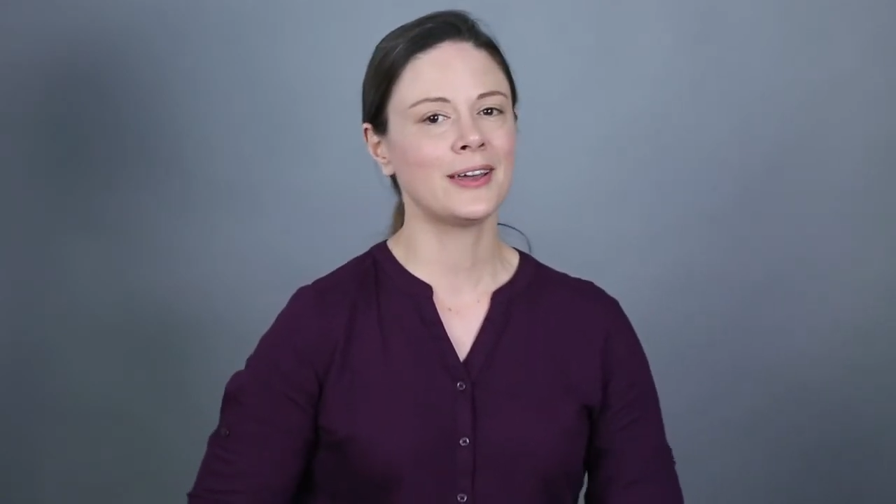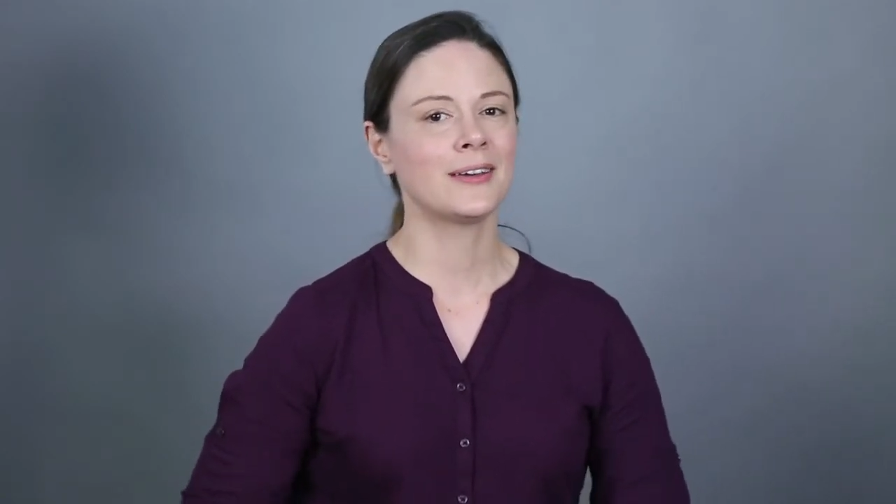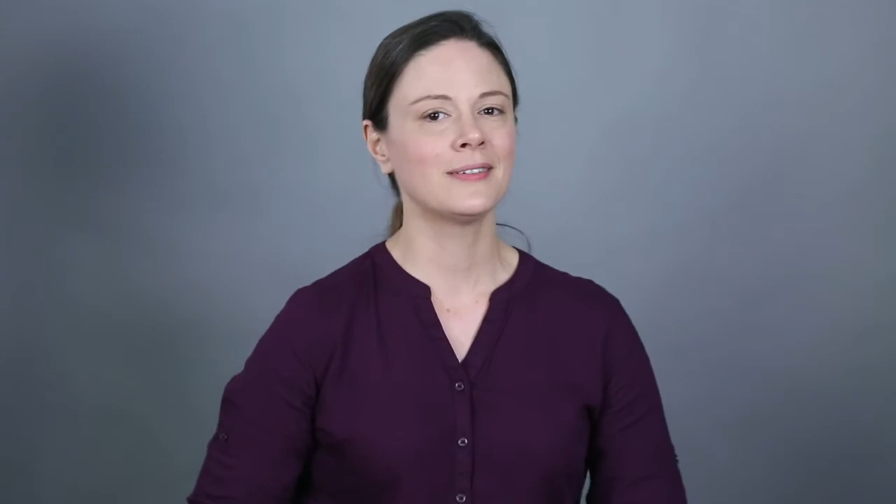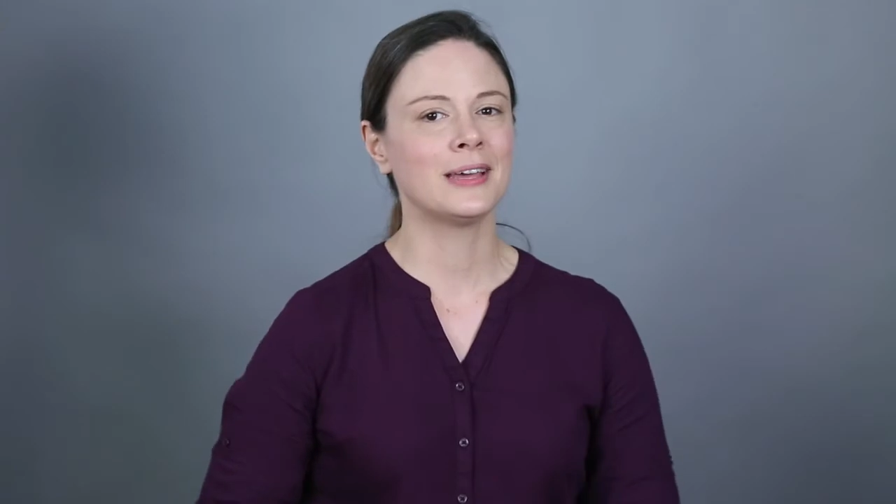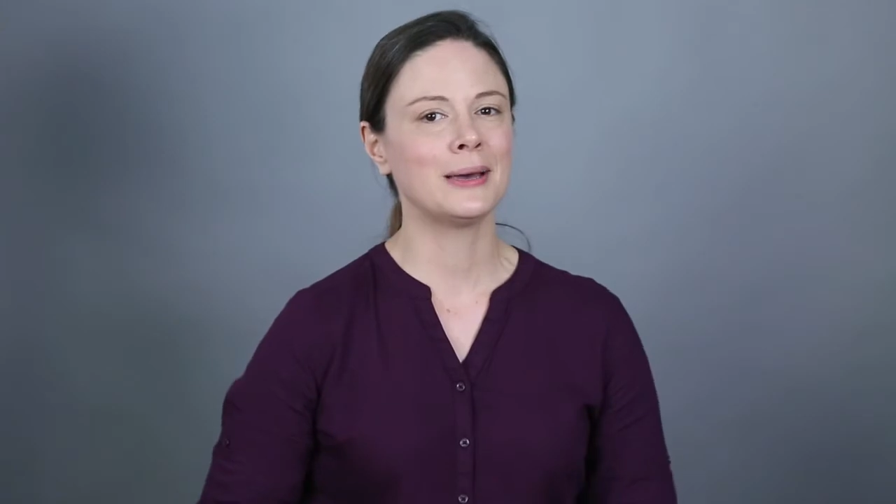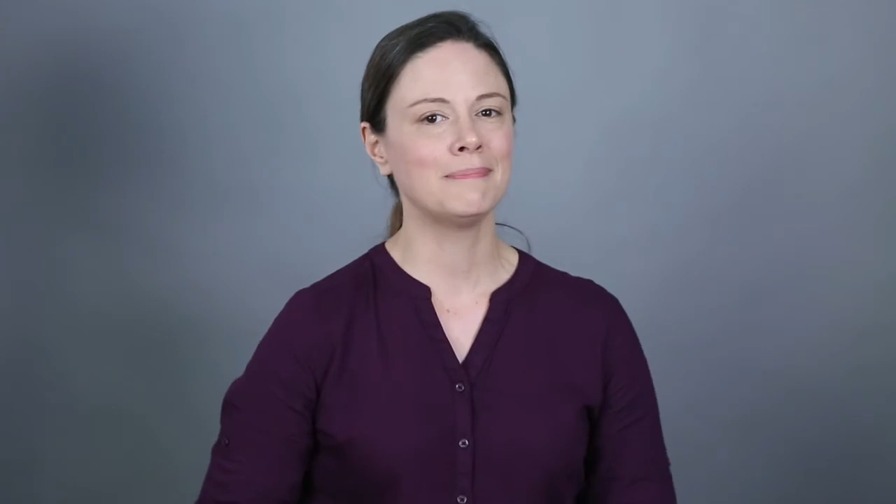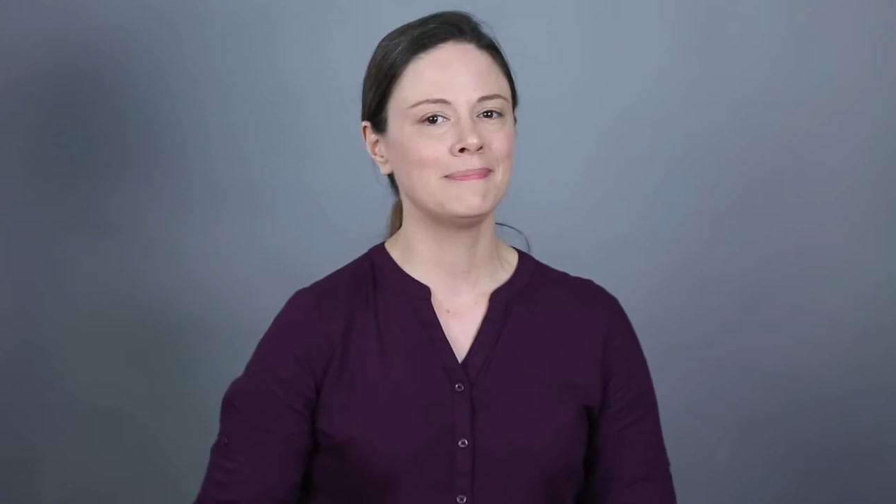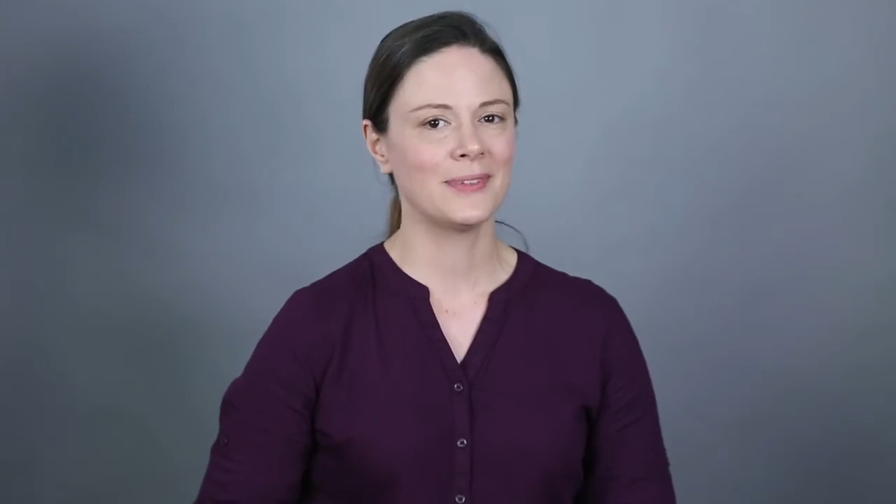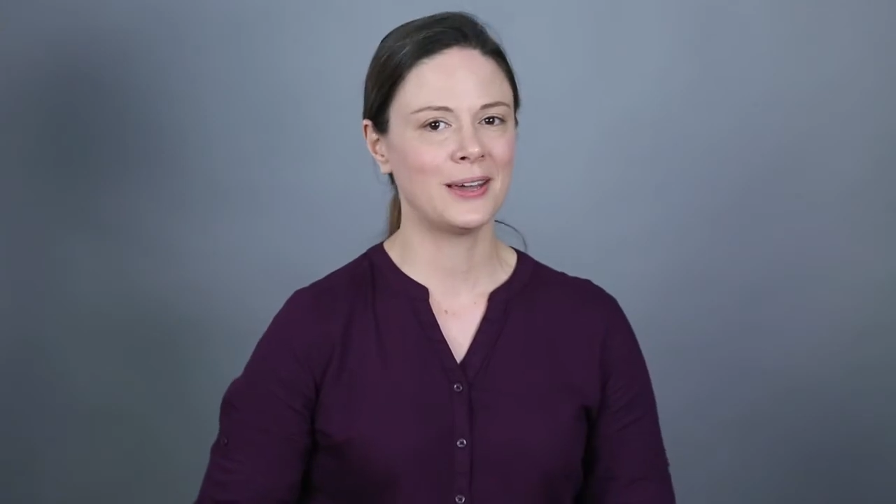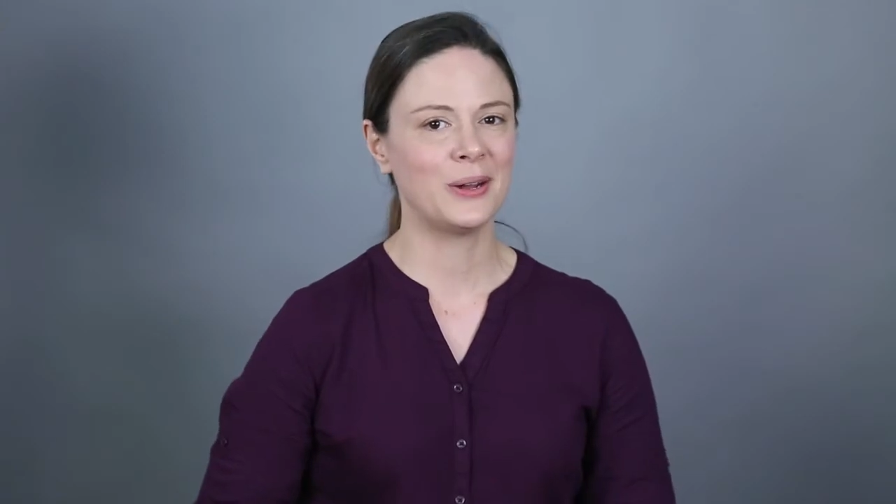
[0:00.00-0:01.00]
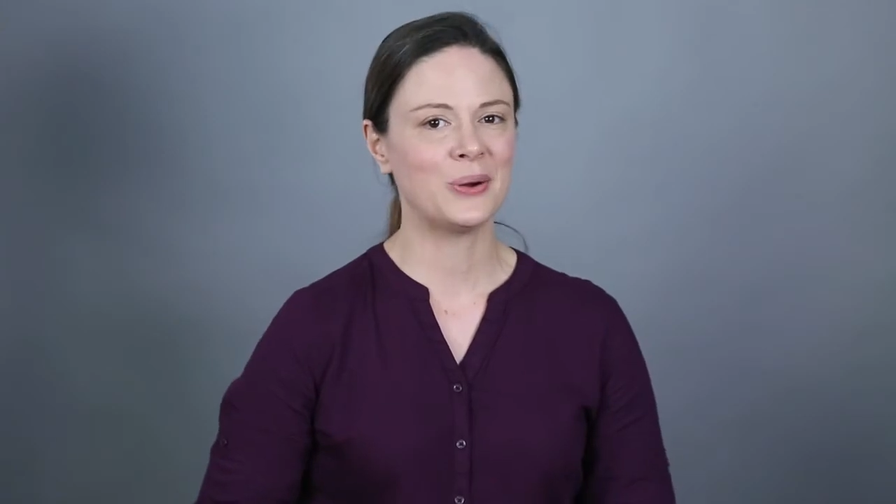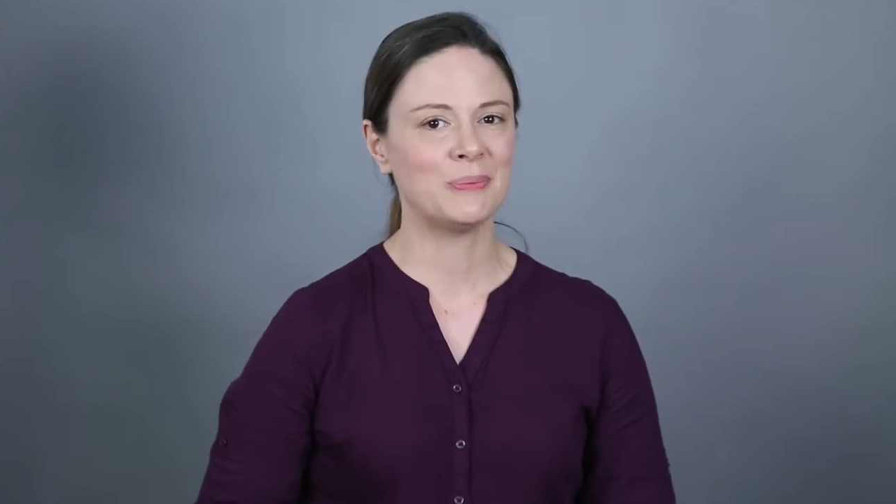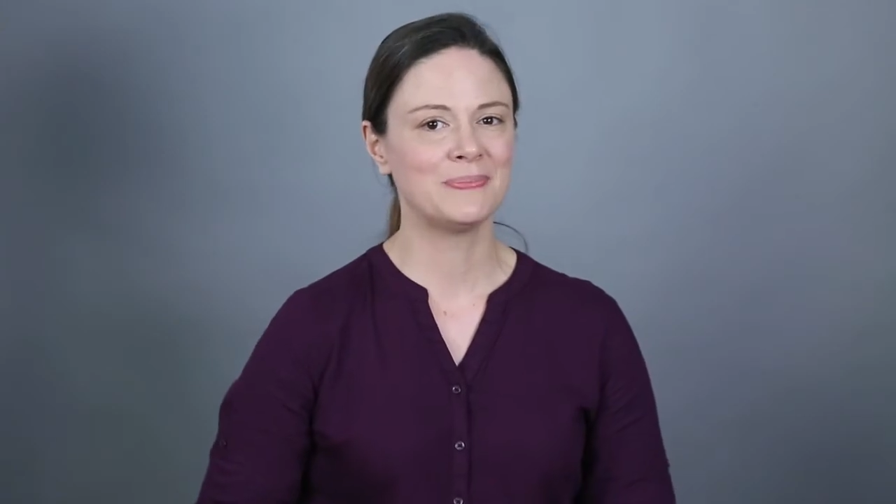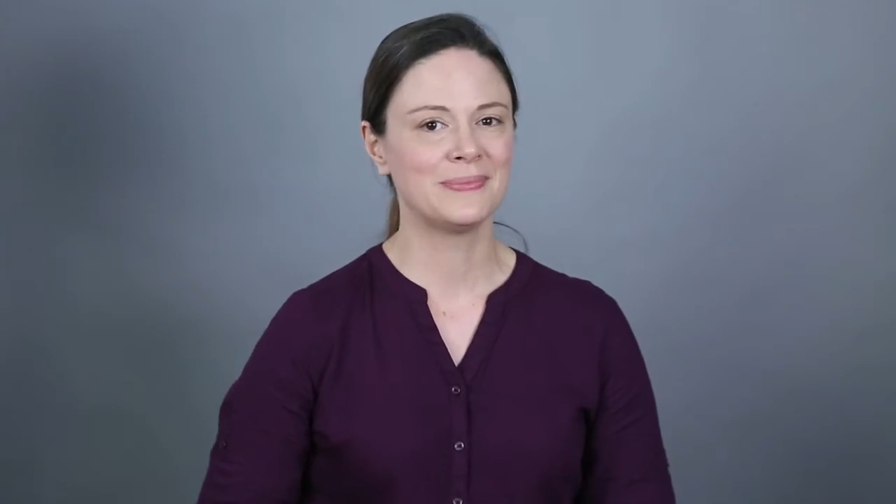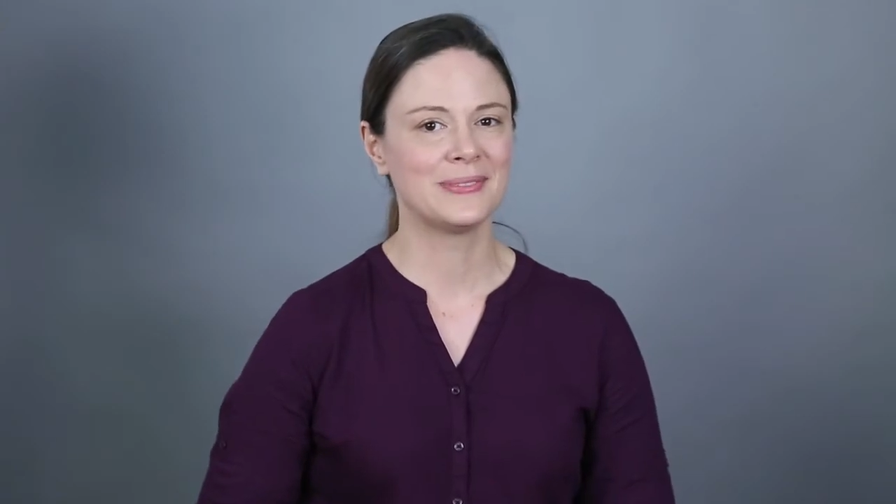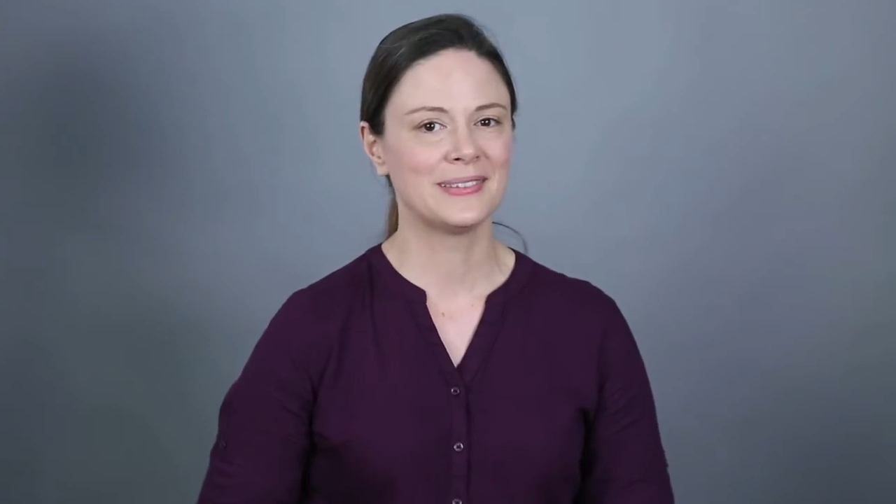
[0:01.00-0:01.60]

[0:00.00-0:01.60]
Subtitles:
handle them at home.